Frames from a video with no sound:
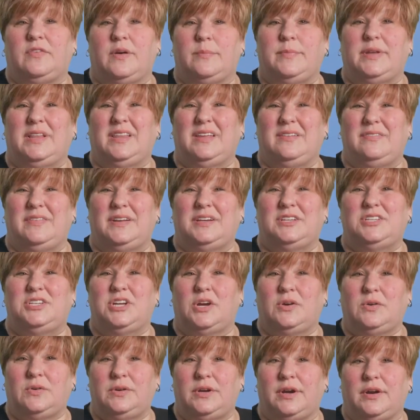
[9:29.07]
from a living
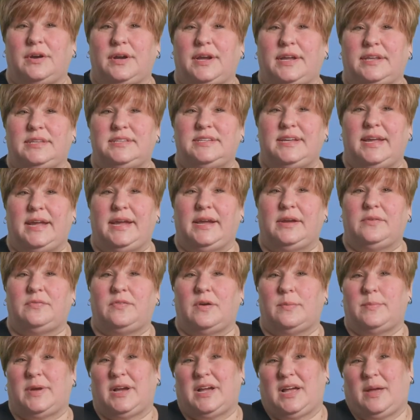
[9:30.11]
donor can take
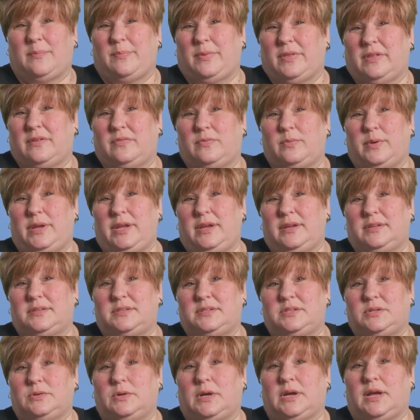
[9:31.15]
from a couple of weeks
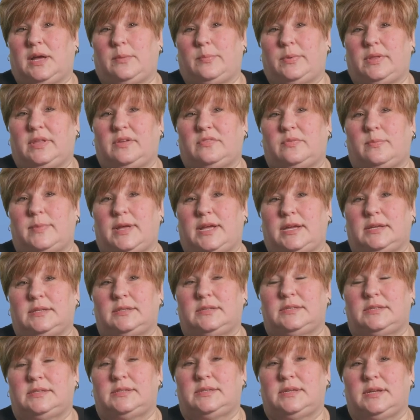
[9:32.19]
to a couple of
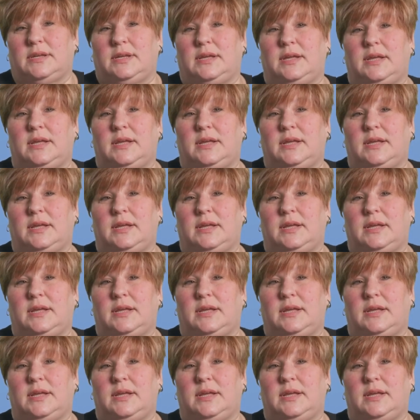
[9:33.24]
months.